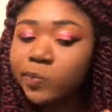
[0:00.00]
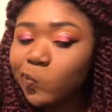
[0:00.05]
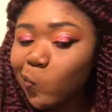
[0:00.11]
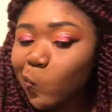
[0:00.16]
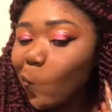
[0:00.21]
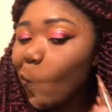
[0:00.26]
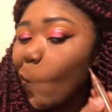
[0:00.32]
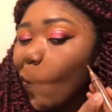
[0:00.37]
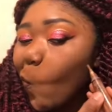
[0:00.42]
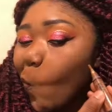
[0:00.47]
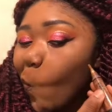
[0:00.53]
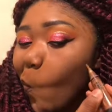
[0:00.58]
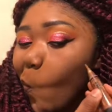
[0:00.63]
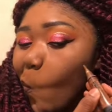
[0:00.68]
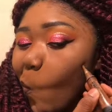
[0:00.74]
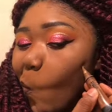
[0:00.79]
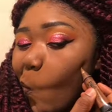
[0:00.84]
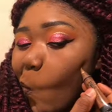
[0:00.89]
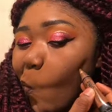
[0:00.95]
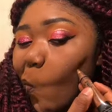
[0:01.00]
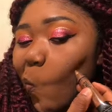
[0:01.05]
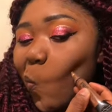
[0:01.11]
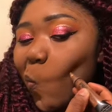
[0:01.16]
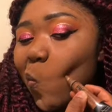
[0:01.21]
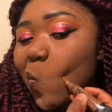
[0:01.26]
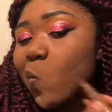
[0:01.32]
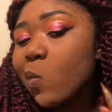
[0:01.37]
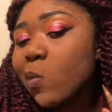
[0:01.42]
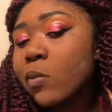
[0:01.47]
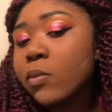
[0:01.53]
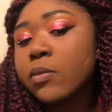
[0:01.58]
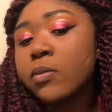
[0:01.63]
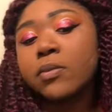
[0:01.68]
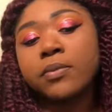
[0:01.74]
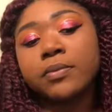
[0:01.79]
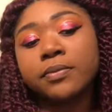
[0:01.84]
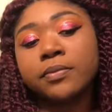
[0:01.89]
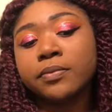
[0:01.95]
our forehead, on
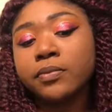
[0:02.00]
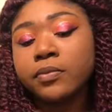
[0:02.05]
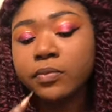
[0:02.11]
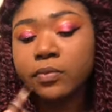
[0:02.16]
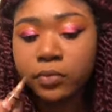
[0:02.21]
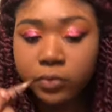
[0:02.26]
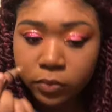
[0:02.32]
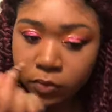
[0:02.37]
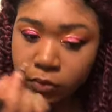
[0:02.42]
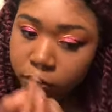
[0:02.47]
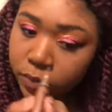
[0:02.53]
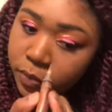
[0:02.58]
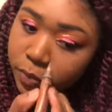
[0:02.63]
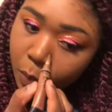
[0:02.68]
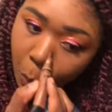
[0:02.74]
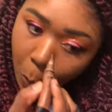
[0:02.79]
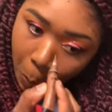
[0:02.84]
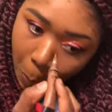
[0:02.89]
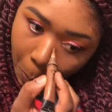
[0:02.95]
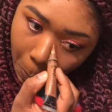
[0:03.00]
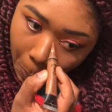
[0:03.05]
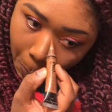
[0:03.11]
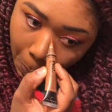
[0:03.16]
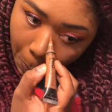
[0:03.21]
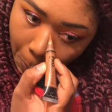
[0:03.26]
the sides of our cheek,